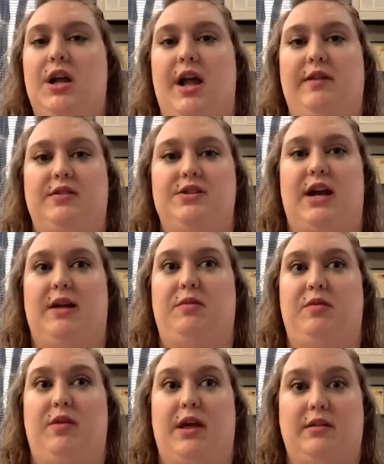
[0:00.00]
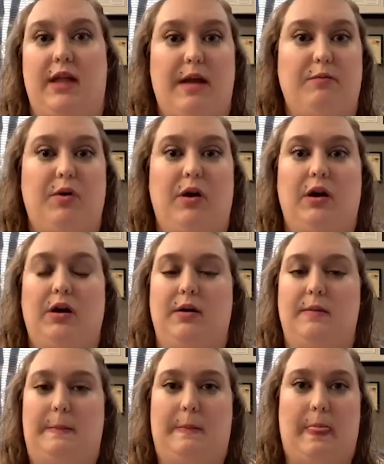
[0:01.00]
every time you get lab work,
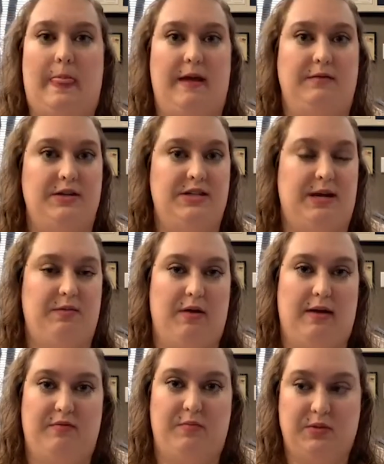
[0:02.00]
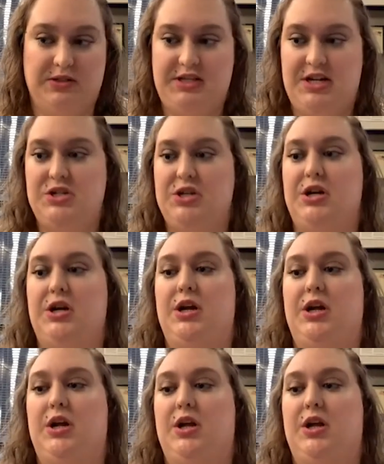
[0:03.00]
every time you have a procedure,